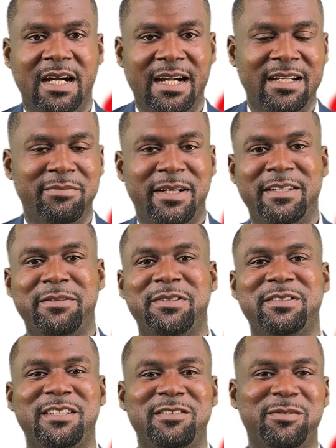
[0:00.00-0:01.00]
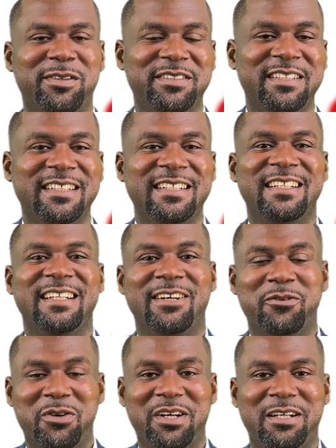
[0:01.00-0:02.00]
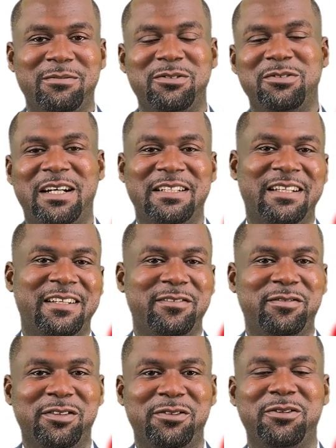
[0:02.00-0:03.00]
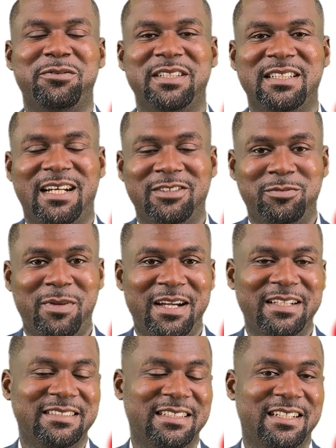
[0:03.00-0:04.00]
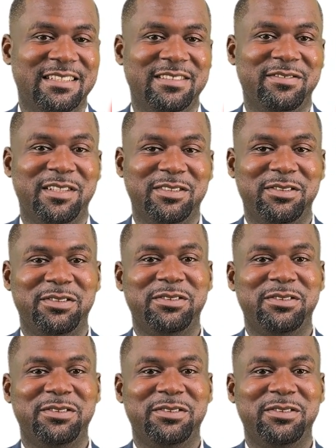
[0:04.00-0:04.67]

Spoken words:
Hi, my name is Sigmund, and welcome to another video in Aspire Executive.